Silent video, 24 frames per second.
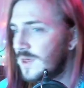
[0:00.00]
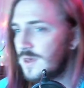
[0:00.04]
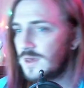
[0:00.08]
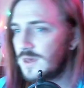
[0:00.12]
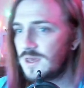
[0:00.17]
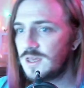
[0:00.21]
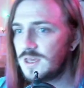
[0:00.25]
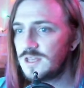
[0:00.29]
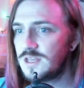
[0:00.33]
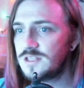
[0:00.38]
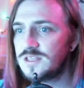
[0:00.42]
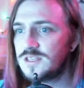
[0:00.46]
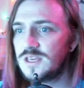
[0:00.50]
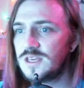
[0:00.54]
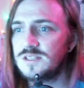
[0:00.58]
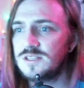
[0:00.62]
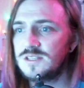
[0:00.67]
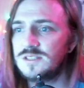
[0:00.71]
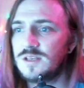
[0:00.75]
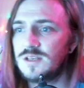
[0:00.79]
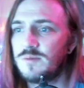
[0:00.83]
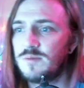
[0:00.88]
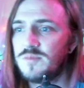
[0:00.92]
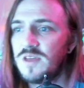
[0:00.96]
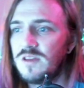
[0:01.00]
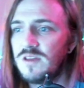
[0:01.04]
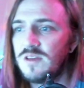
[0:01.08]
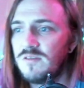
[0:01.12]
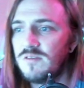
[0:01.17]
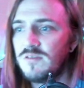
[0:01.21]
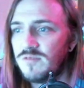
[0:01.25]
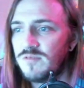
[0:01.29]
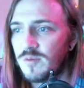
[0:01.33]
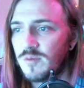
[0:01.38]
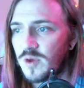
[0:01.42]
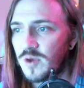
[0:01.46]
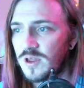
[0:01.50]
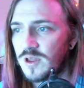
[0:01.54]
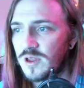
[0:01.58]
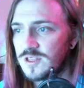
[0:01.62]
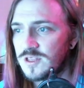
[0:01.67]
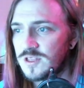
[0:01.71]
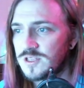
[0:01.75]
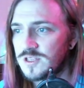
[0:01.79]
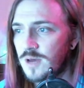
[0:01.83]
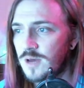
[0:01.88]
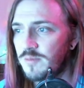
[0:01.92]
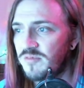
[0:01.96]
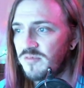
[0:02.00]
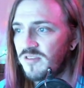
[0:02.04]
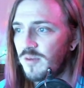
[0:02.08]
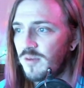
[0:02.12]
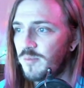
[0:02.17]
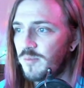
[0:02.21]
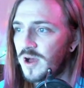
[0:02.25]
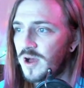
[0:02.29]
He takes something from one of the top front